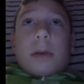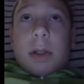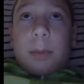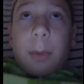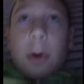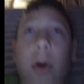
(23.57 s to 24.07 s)

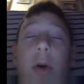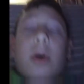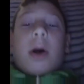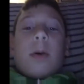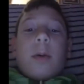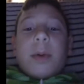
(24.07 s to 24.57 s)
tomorrow
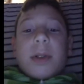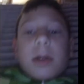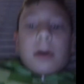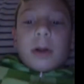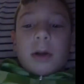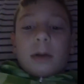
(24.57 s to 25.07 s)
I will be
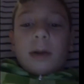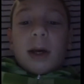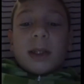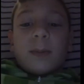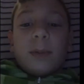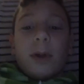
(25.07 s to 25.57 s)
starting a
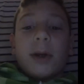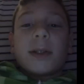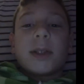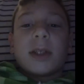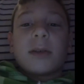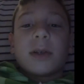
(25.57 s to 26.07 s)
Let's Play
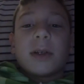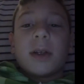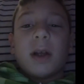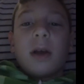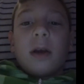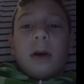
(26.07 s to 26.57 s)
series
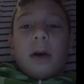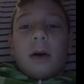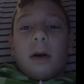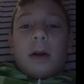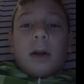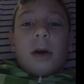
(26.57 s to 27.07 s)

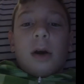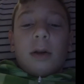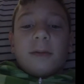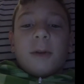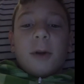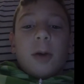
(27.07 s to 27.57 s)
on Call of
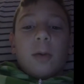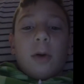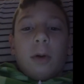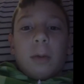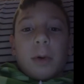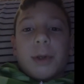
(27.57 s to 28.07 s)
Duty World
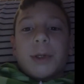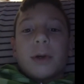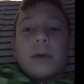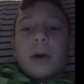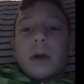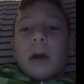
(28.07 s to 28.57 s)
War II.
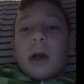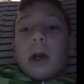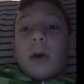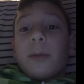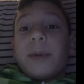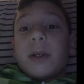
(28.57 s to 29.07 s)
I
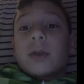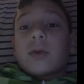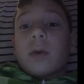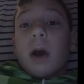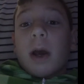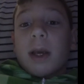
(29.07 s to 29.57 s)
will be
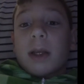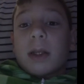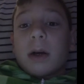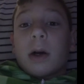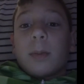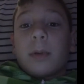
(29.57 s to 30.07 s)
trying to
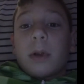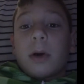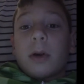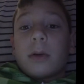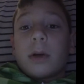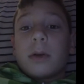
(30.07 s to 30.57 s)

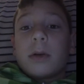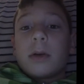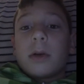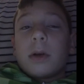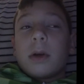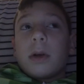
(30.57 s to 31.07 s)
upload
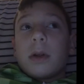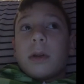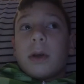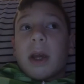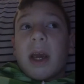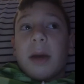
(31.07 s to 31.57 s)
the
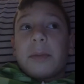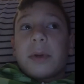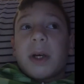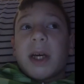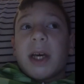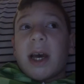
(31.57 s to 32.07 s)

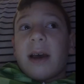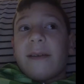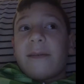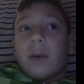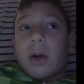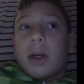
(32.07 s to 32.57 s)
gameplay
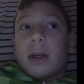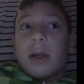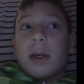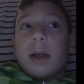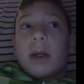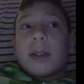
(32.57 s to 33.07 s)
every
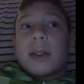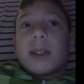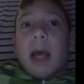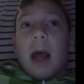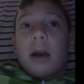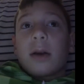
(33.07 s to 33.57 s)

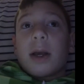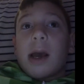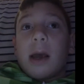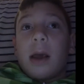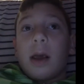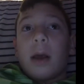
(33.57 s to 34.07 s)

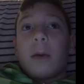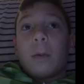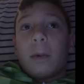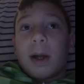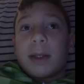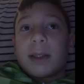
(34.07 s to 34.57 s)
Saturday and
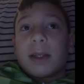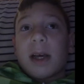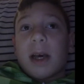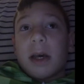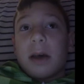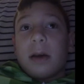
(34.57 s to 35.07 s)

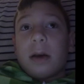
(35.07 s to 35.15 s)
Wednesday